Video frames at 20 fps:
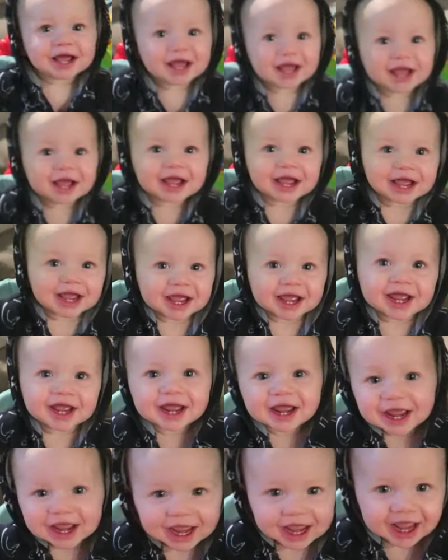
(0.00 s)
Are you
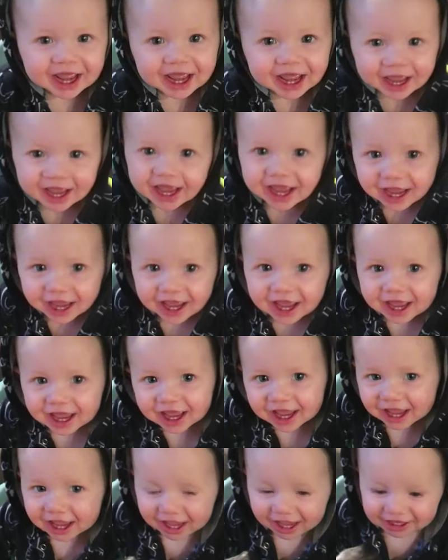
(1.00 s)
so happy to be out
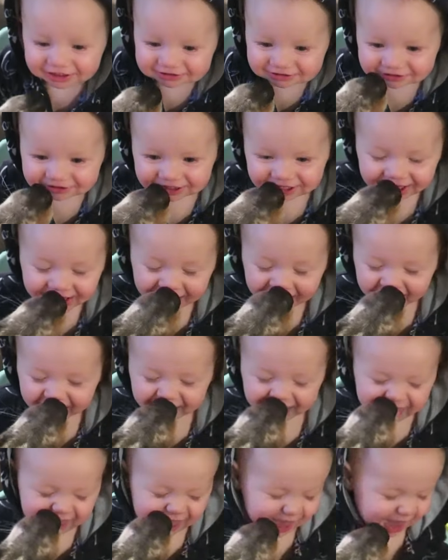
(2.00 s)
of the car?
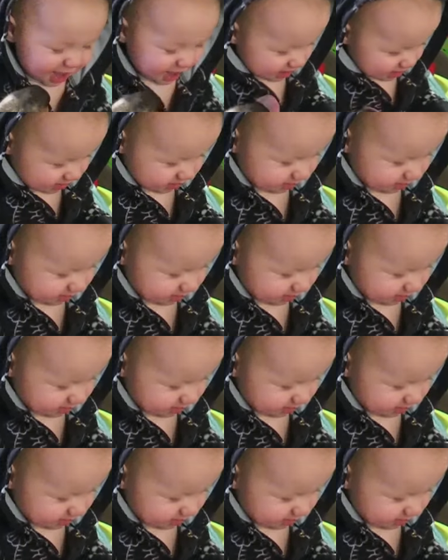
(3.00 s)
Are we